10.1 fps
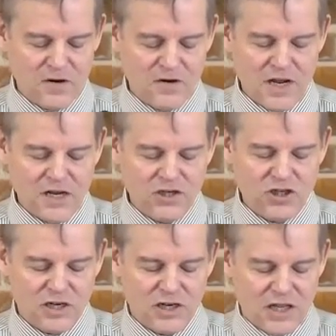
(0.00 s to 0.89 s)
our
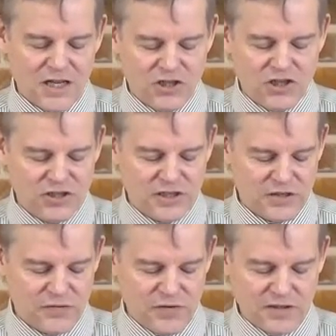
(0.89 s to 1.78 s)
nation clenches
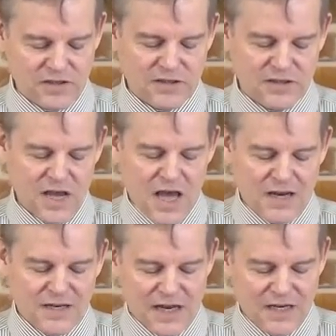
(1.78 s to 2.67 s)
its fists
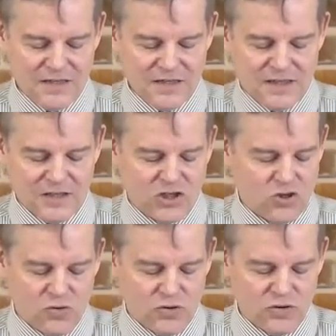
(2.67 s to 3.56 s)
and tightens its
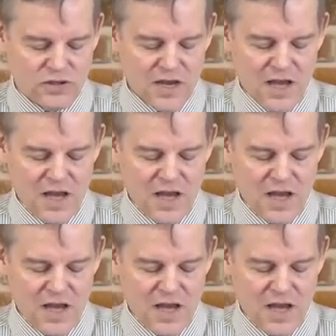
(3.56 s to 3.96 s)
shoulders,